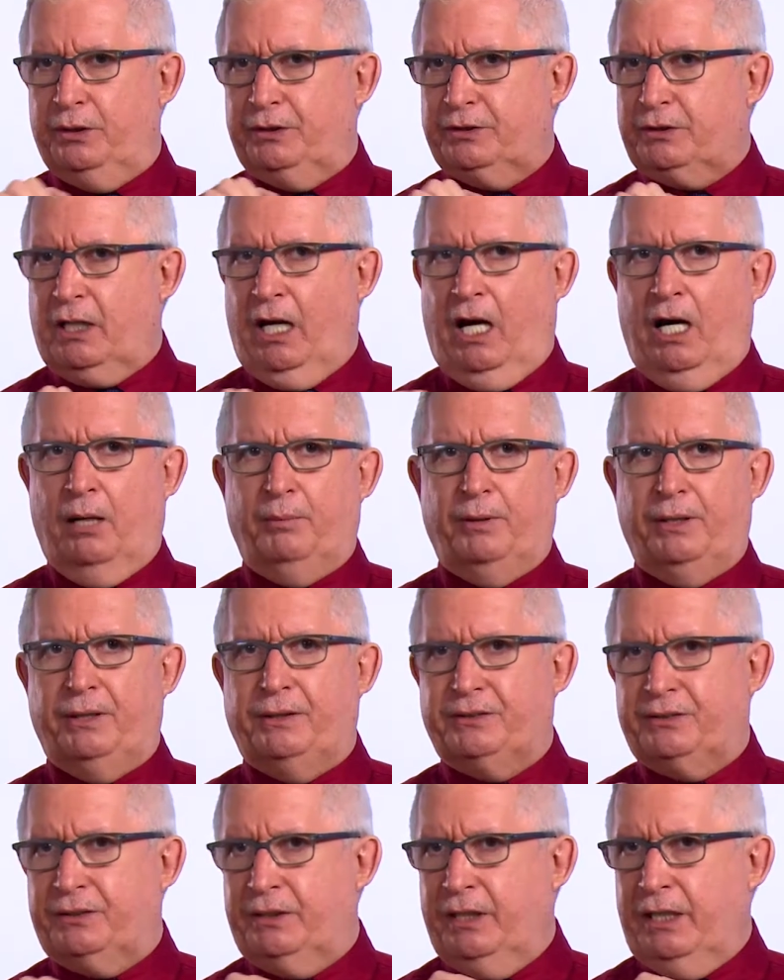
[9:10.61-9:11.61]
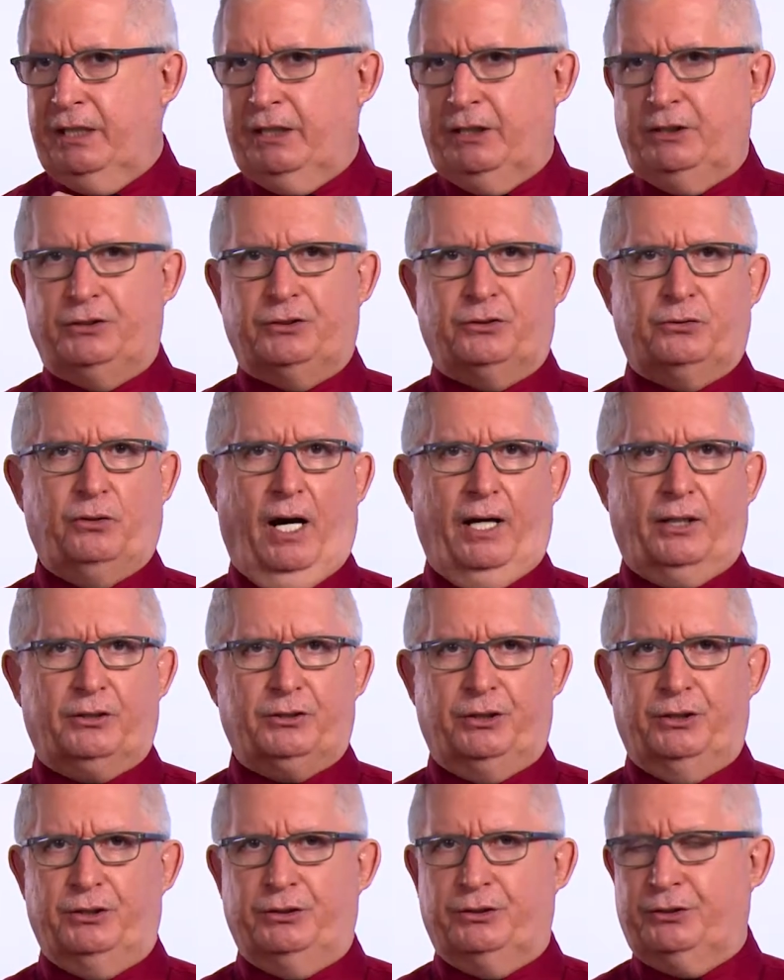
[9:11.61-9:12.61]
It's comments,
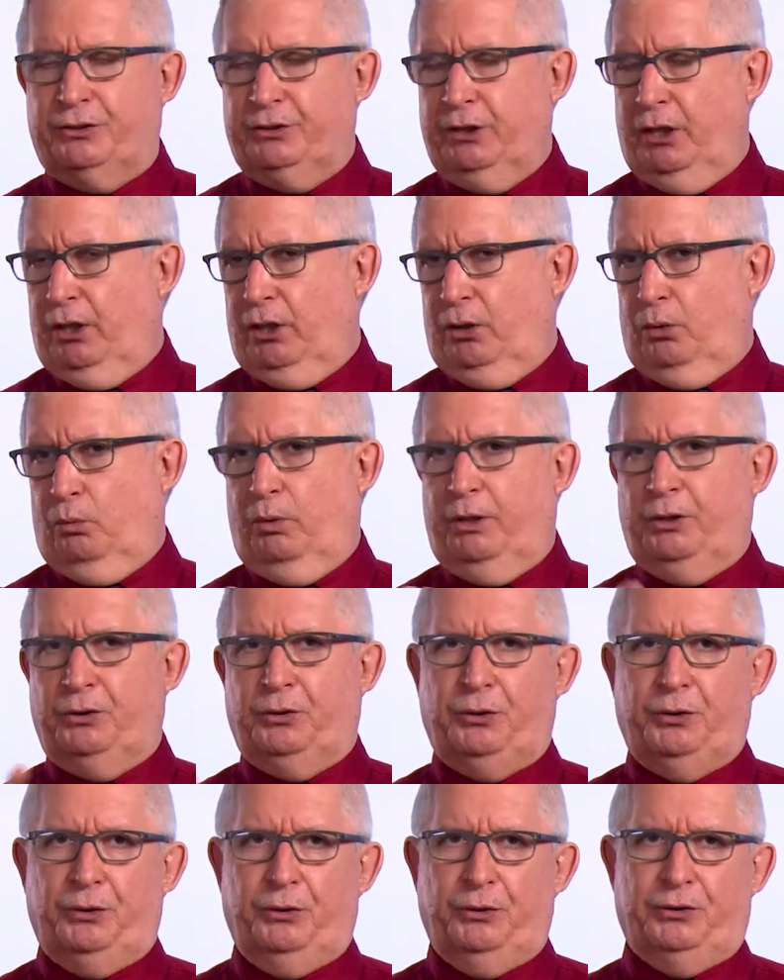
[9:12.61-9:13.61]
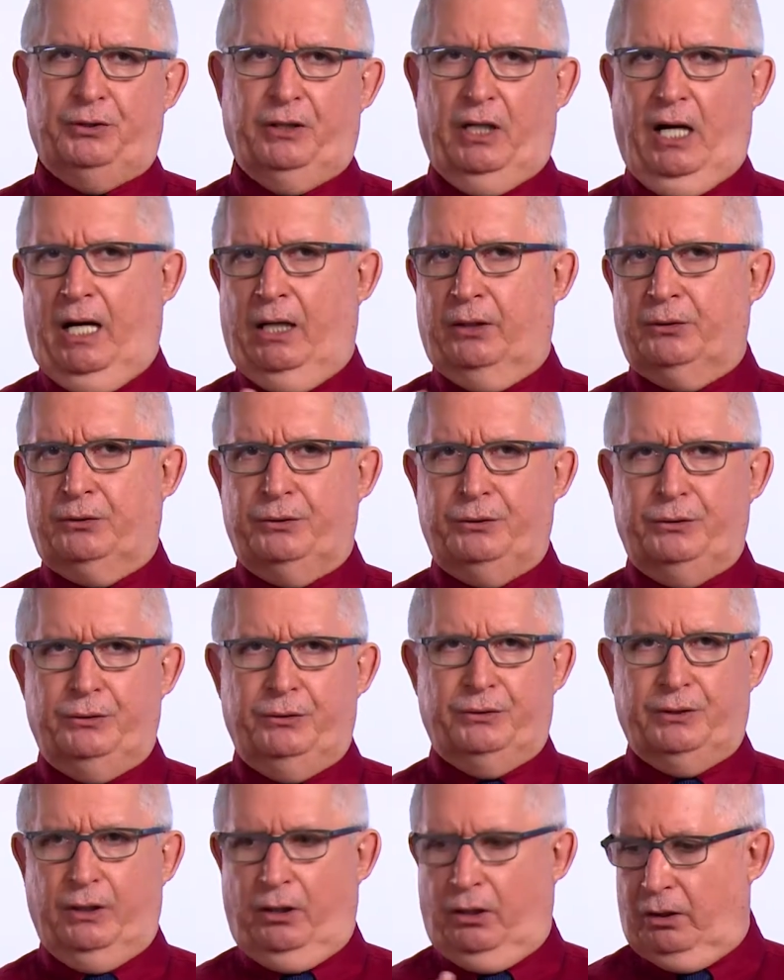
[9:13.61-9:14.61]
instructions, when to use it, how to
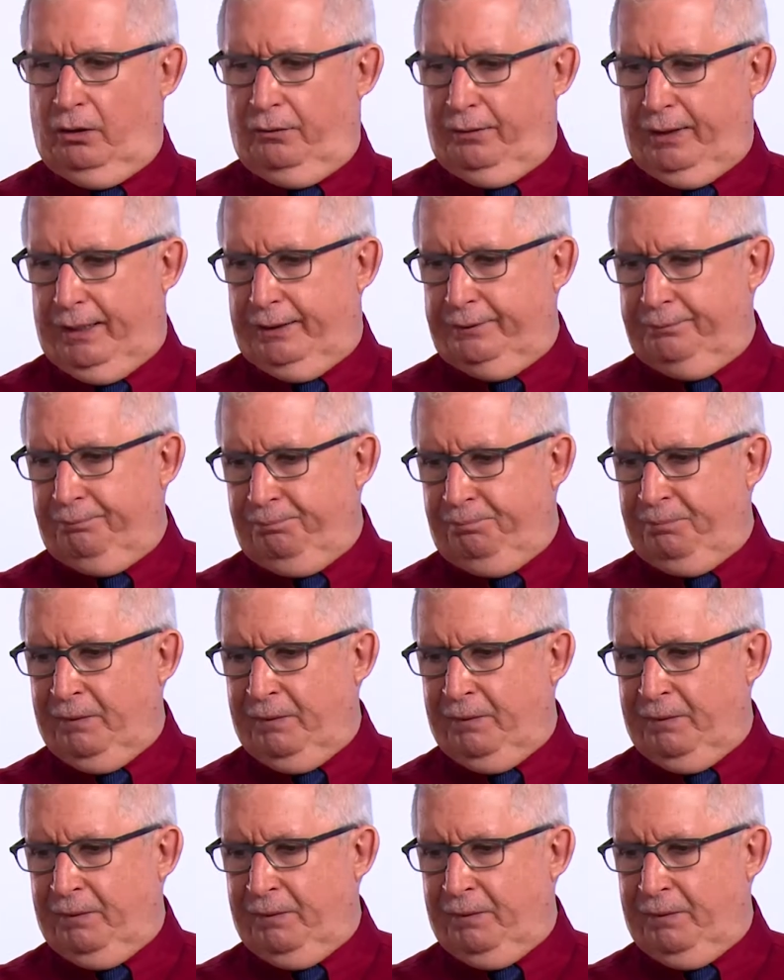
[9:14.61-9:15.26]
use it, all of that.